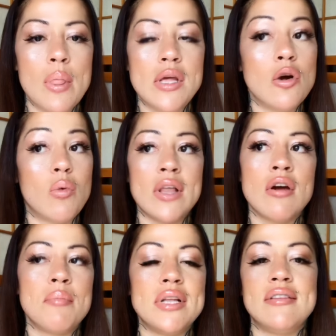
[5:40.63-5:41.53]
you know,
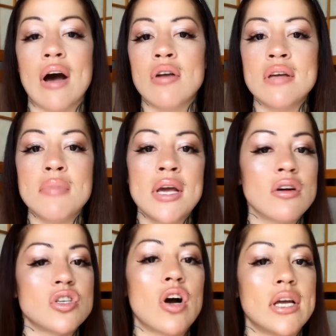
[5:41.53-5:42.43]
whether it be doubting me
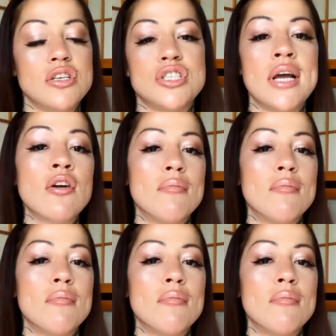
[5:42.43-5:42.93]
or talking shit